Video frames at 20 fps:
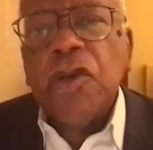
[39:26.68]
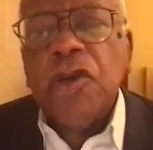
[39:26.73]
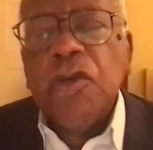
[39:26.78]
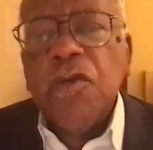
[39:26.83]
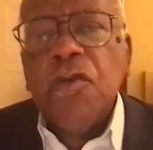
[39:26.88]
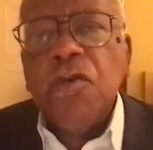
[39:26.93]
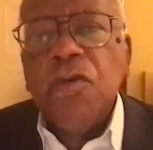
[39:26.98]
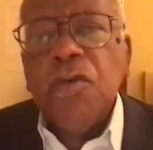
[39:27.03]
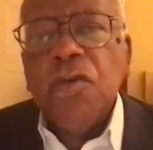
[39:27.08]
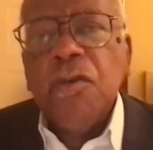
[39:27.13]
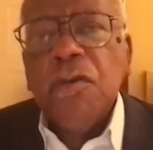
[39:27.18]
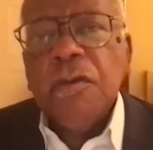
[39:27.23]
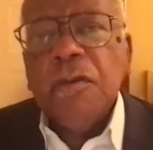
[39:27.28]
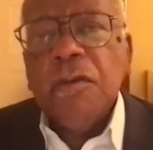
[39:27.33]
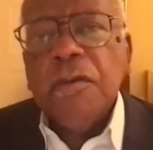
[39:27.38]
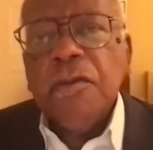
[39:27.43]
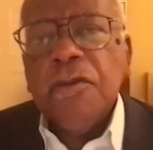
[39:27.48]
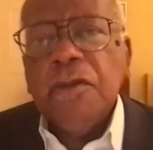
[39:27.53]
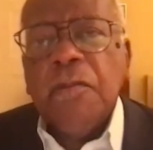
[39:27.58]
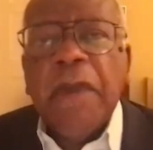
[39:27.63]
you
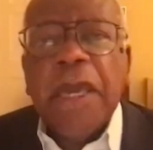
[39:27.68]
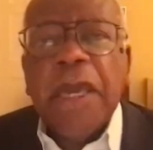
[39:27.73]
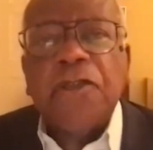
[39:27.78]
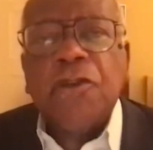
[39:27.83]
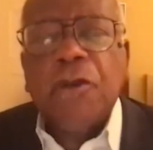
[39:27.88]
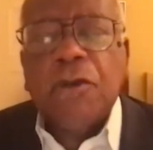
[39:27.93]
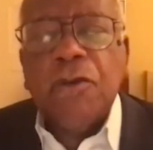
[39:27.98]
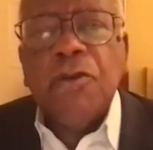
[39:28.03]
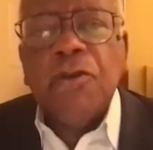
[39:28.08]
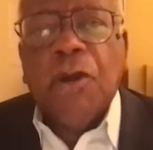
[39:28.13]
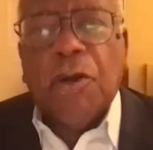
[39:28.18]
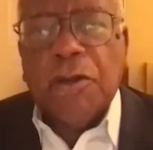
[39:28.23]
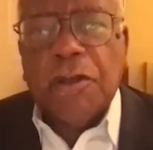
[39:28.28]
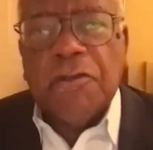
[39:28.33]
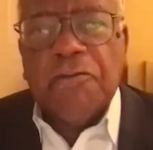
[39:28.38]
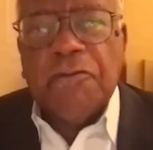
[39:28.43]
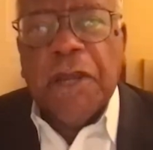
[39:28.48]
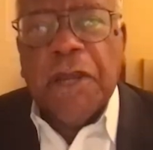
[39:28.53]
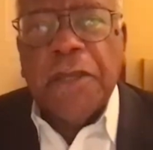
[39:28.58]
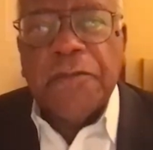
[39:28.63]
got
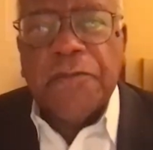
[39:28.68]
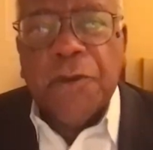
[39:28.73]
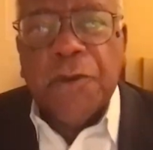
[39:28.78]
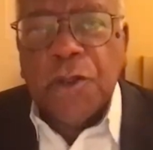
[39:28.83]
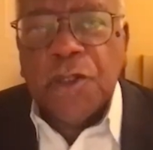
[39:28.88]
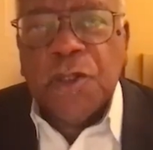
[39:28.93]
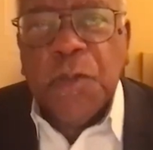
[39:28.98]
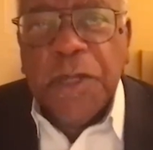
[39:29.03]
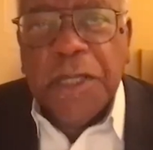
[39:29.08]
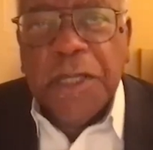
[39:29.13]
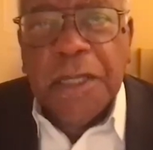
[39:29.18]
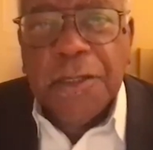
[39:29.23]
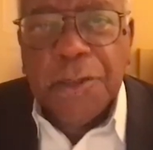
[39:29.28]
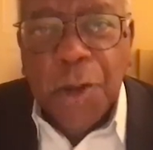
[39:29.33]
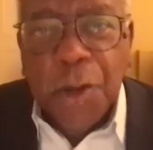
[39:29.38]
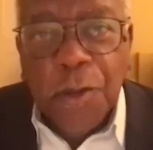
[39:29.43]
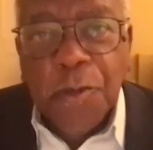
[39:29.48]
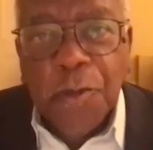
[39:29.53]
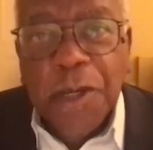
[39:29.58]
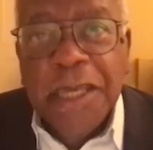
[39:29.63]
it right. Of course, we didn't
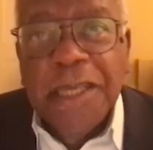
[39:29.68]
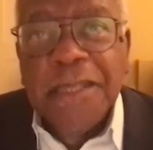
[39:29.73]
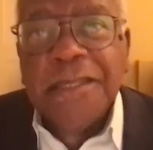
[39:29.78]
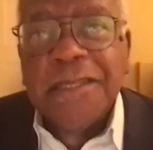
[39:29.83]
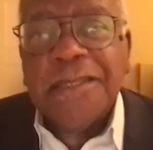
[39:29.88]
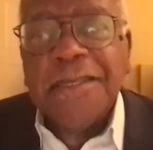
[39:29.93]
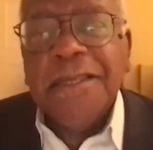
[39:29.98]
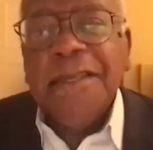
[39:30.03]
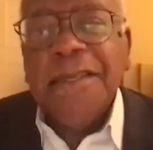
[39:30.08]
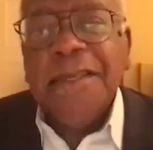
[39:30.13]
always,